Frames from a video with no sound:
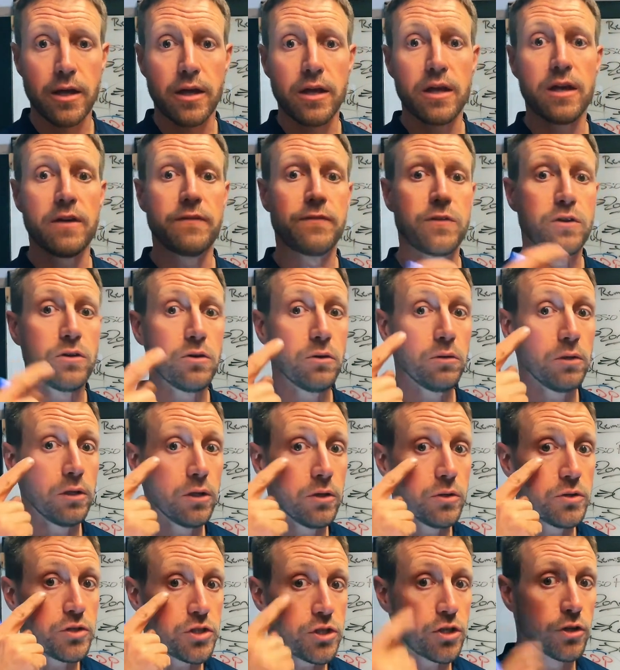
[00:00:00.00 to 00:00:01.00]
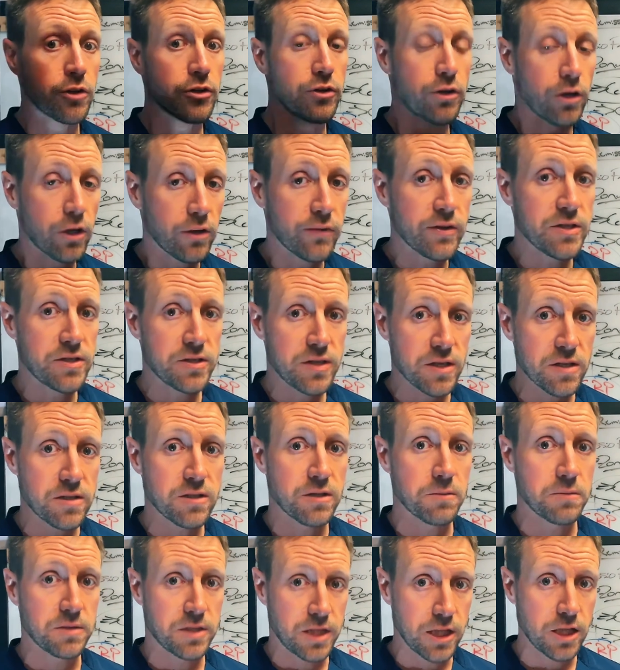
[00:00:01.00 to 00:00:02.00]
If you lose your nervous
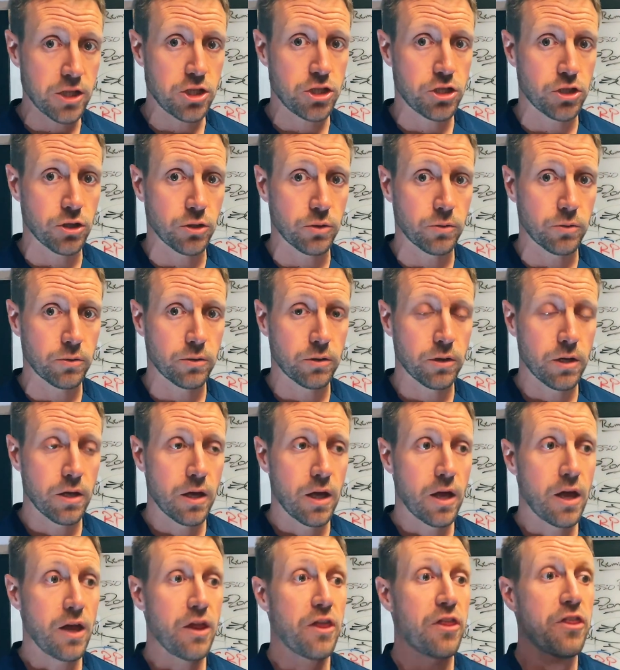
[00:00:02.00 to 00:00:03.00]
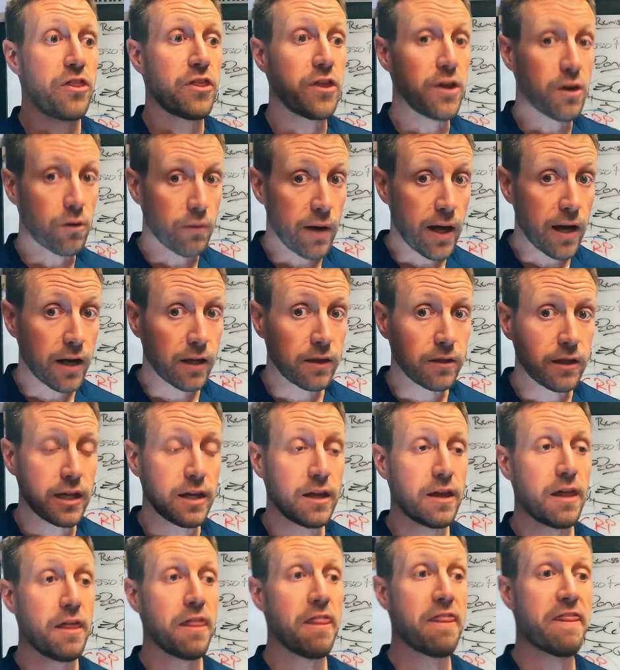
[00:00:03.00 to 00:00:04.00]
system tissue,
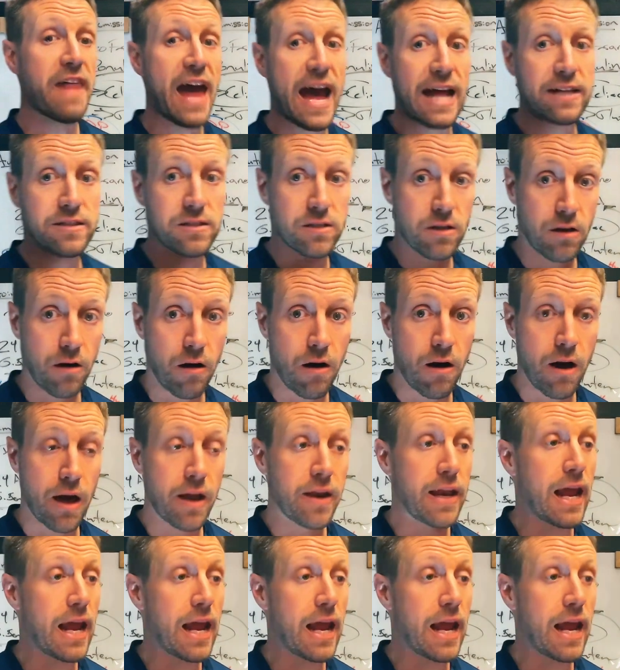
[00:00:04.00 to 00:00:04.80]
theoretically, that's gone.